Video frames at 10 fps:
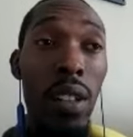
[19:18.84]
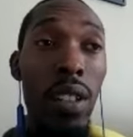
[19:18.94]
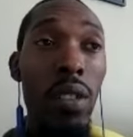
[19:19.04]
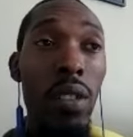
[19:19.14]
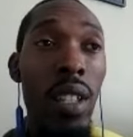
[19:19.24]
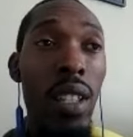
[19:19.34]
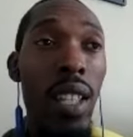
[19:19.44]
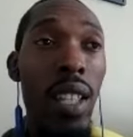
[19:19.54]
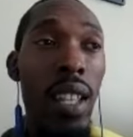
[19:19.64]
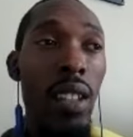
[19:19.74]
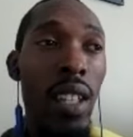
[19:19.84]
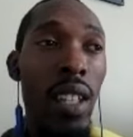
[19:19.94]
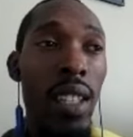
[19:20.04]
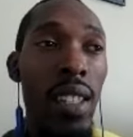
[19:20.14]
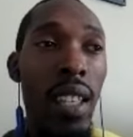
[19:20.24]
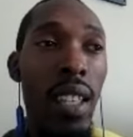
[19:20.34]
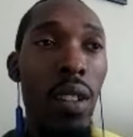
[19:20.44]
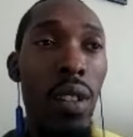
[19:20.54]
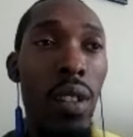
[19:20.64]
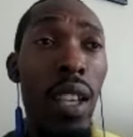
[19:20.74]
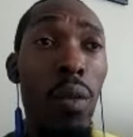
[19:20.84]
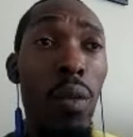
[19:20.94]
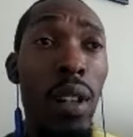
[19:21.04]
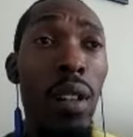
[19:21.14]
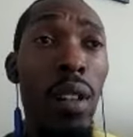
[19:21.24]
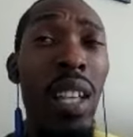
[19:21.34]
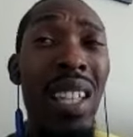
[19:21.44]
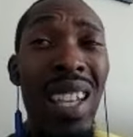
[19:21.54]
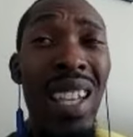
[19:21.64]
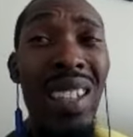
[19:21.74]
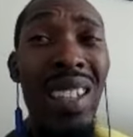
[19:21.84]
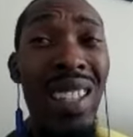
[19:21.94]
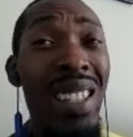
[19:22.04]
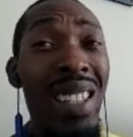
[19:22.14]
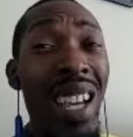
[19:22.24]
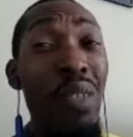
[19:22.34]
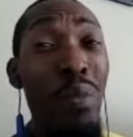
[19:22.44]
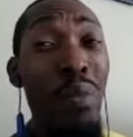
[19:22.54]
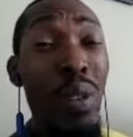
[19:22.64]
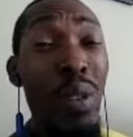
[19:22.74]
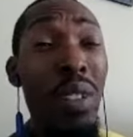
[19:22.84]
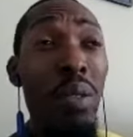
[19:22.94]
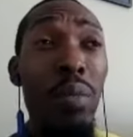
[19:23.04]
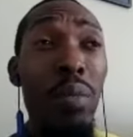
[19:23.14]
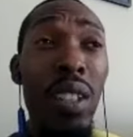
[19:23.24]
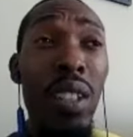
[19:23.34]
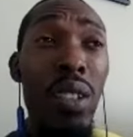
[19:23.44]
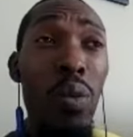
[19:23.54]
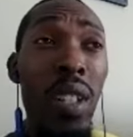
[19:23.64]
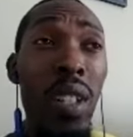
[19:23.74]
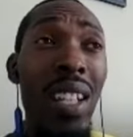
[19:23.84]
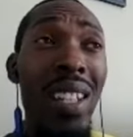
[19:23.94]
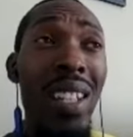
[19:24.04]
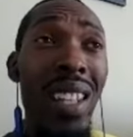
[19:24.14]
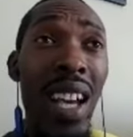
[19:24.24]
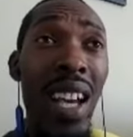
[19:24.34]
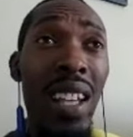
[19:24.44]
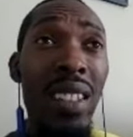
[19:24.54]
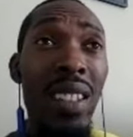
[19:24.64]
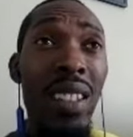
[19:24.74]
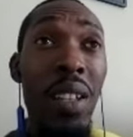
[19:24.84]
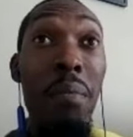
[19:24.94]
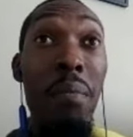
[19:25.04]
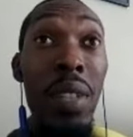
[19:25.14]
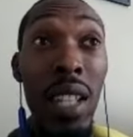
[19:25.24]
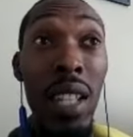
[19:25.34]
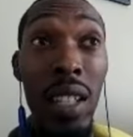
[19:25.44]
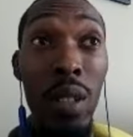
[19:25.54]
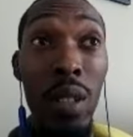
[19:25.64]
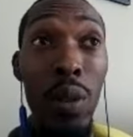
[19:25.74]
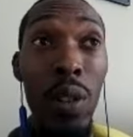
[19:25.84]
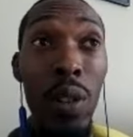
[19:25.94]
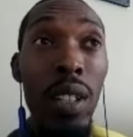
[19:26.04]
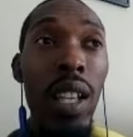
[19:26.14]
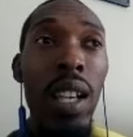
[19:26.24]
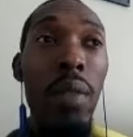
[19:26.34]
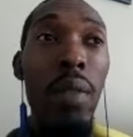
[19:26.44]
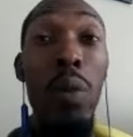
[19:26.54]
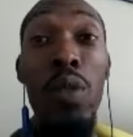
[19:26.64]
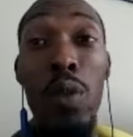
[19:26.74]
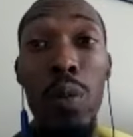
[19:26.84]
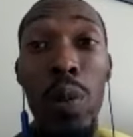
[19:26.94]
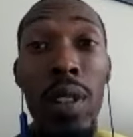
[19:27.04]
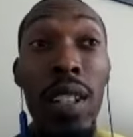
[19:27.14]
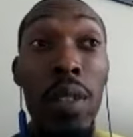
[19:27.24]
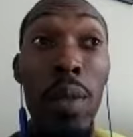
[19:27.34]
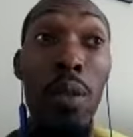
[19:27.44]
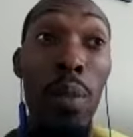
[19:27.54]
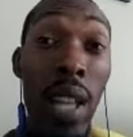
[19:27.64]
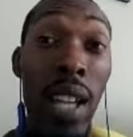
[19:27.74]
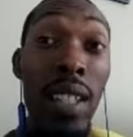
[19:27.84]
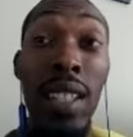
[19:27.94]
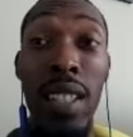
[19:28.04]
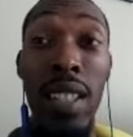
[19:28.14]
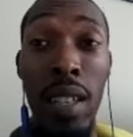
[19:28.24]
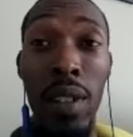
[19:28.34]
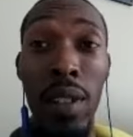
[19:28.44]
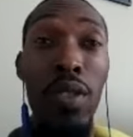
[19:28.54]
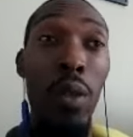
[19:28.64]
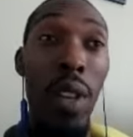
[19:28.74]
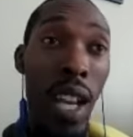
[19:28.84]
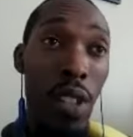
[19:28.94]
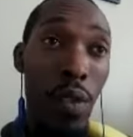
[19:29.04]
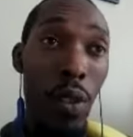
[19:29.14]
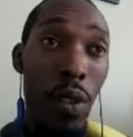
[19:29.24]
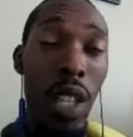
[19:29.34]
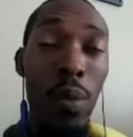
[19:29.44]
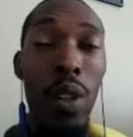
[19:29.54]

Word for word: You can then look and say, okay, well, yeah, this is kind of important, but you know what? It's not, you know, immediately important. Maybe what's more important is me replying to these emails so cash flow keeps going.